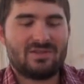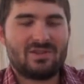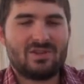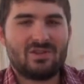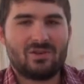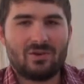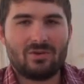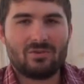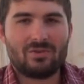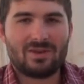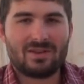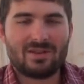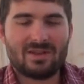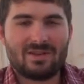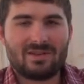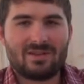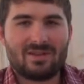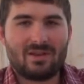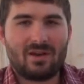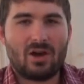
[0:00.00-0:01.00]
you know,
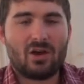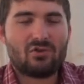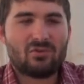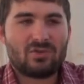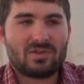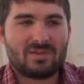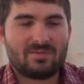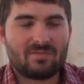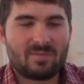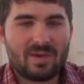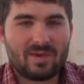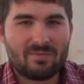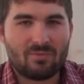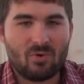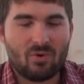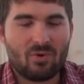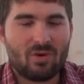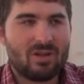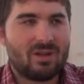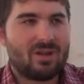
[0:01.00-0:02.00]
hundreds of
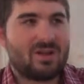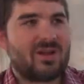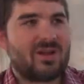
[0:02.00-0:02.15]
people,